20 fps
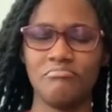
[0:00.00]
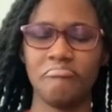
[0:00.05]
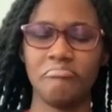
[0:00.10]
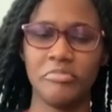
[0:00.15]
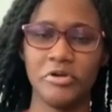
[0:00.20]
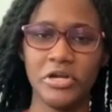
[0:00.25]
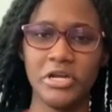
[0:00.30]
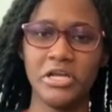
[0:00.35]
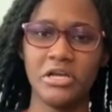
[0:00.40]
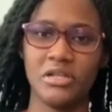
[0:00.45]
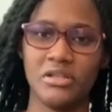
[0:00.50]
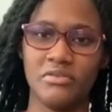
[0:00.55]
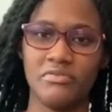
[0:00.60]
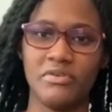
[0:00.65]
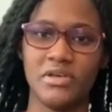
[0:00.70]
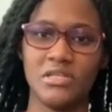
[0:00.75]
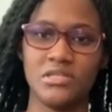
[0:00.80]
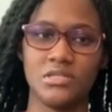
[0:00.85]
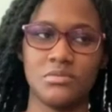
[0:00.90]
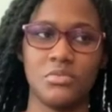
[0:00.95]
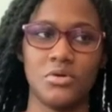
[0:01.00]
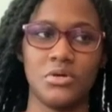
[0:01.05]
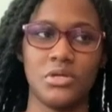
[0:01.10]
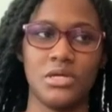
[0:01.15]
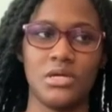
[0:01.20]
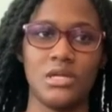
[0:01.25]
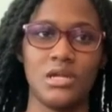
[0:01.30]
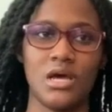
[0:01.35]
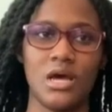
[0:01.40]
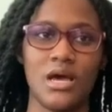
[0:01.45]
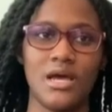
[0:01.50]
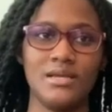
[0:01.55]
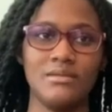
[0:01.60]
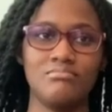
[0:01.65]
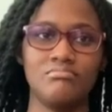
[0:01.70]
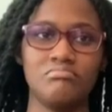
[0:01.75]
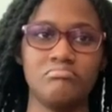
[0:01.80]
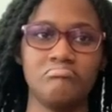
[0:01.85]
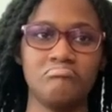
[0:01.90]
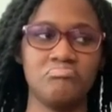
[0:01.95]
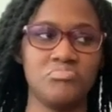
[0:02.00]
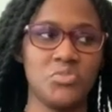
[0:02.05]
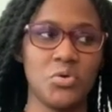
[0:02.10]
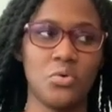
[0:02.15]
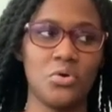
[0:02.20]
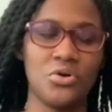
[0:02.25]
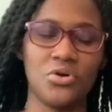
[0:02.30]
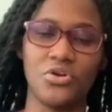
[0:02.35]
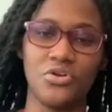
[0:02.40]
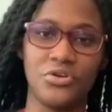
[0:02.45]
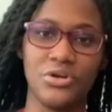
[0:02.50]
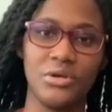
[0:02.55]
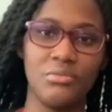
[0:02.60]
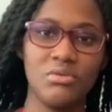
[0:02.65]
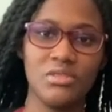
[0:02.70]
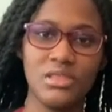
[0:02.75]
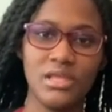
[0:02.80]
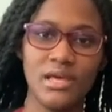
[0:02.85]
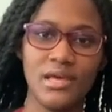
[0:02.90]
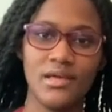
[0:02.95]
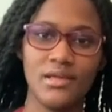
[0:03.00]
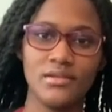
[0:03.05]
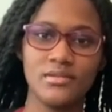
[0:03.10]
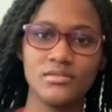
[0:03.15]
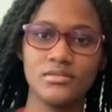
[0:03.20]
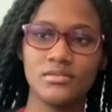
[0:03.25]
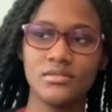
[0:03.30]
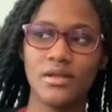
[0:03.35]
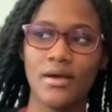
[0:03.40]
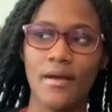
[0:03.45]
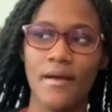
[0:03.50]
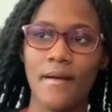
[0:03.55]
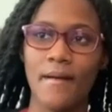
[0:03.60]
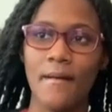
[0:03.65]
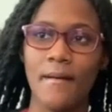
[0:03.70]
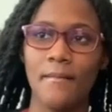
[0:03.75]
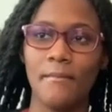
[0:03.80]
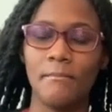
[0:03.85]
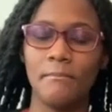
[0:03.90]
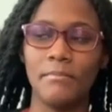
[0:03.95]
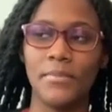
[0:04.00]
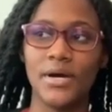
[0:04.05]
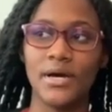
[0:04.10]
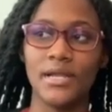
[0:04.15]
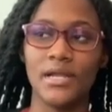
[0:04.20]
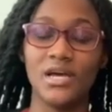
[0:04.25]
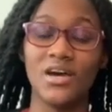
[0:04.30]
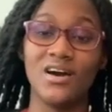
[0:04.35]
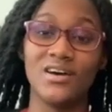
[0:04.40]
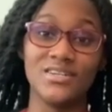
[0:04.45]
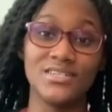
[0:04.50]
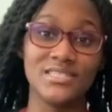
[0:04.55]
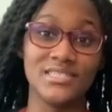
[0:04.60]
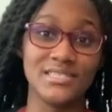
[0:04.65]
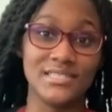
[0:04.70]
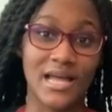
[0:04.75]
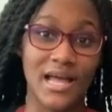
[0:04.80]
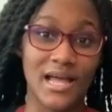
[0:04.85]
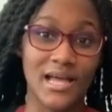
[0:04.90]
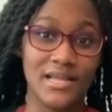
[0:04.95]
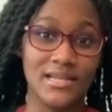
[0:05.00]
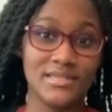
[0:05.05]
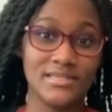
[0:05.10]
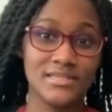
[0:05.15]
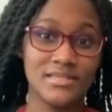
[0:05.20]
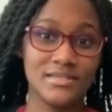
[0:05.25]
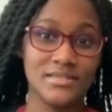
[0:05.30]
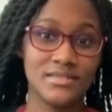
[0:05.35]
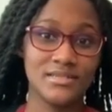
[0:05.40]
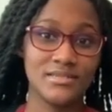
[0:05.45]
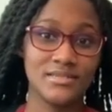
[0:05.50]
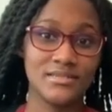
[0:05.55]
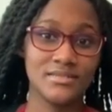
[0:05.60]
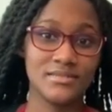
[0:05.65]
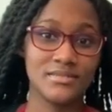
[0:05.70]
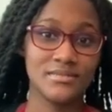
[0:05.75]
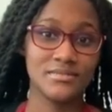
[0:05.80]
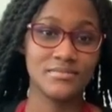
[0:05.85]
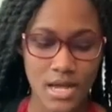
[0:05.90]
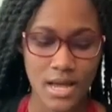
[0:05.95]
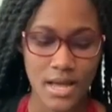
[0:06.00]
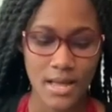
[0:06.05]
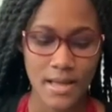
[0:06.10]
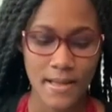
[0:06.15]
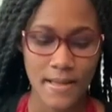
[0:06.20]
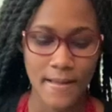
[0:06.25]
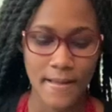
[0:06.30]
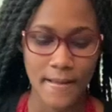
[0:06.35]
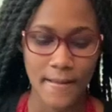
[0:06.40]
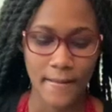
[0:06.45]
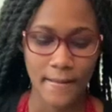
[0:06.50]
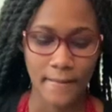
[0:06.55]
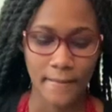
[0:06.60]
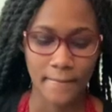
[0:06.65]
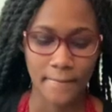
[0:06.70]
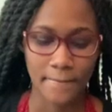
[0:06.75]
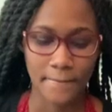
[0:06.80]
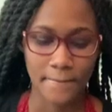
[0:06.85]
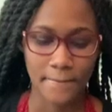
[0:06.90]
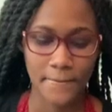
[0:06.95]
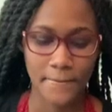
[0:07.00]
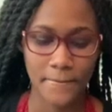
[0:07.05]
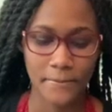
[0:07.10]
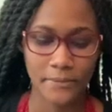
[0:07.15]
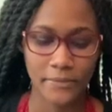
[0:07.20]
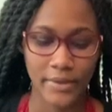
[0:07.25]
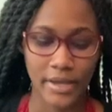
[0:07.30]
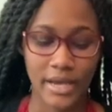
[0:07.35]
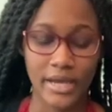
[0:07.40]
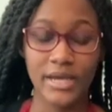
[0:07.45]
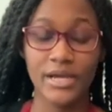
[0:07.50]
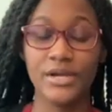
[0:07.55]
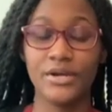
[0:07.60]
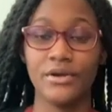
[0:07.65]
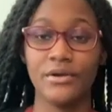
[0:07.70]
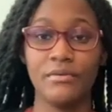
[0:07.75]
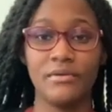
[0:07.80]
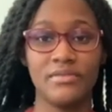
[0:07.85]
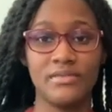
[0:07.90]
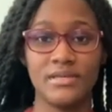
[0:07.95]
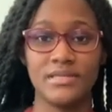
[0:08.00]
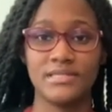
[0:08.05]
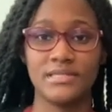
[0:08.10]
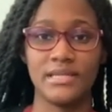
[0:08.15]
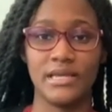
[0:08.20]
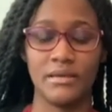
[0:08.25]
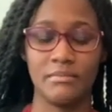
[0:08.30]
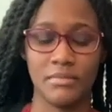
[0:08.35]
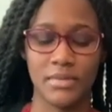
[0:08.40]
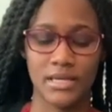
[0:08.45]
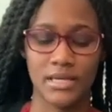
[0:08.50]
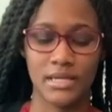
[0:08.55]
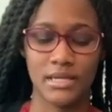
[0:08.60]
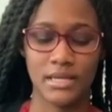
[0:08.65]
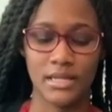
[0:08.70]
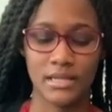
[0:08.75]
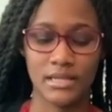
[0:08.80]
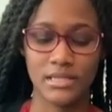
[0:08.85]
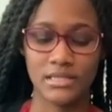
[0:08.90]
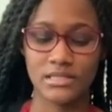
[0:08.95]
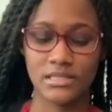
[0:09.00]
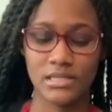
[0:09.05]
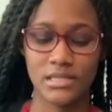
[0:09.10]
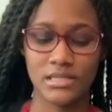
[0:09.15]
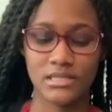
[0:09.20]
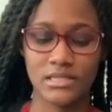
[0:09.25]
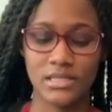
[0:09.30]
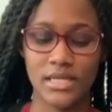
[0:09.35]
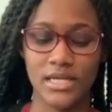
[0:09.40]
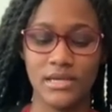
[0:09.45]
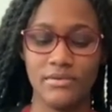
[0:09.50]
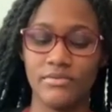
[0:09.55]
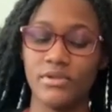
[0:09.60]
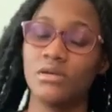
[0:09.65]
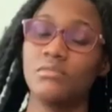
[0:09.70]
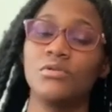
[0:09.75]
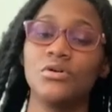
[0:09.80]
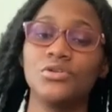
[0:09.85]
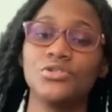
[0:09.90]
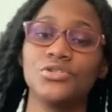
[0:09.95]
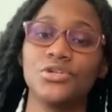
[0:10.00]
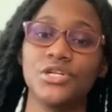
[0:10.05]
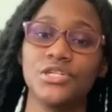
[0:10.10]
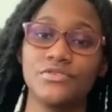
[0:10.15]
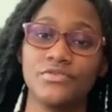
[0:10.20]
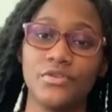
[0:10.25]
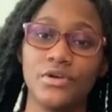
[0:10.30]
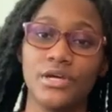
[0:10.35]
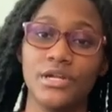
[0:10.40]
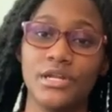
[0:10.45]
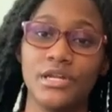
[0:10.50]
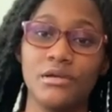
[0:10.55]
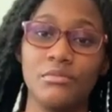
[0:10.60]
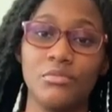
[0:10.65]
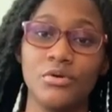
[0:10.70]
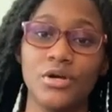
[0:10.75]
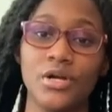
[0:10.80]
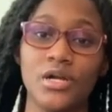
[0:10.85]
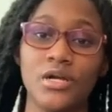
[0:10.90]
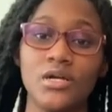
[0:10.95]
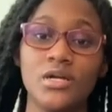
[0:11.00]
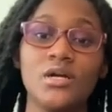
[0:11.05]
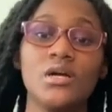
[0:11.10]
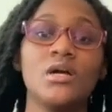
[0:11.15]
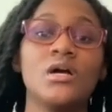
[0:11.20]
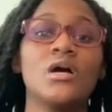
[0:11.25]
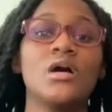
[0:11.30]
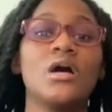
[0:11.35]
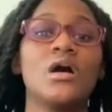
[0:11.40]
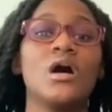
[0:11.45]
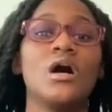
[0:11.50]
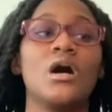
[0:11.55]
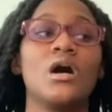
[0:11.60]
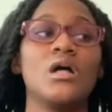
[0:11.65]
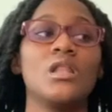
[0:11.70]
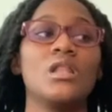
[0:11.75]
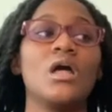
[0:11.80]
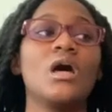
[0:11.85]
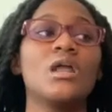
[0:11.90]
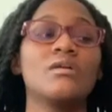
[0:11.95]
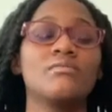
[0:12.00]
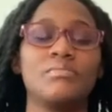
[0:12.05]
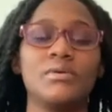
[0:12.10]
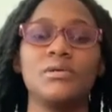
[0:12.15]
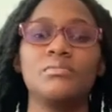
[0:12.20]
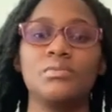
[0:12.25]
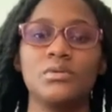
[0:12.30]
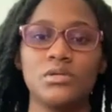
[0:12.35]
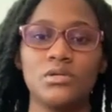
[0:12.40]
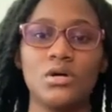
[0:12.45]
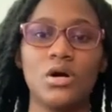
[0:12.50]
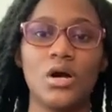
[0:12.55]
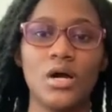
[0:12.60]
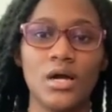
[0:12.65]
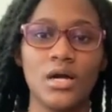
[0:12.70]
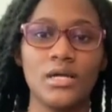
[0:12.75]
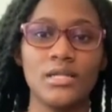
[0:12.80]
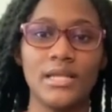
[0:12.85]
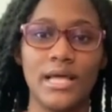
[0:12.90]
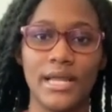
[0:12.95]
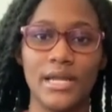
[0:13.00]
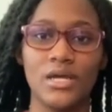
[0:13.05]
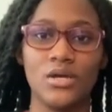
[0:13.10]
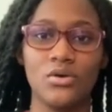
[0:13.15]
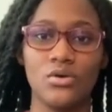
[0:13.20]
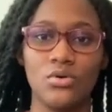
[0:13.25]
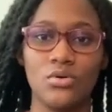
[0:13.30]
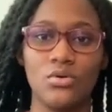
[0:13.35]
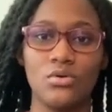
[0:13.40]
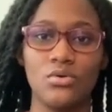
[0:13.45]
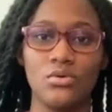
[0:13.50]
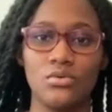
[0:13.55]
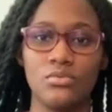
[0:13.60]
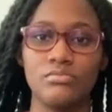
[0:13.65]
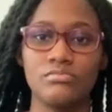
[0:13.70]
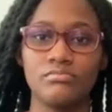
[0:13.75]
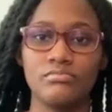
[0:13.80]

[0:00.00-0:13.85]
Pretty on the fence about it. I don't agree with it, but I understand. Um, I agree with this statement. This isn't even about George Floyd anymore a lot of people are letting go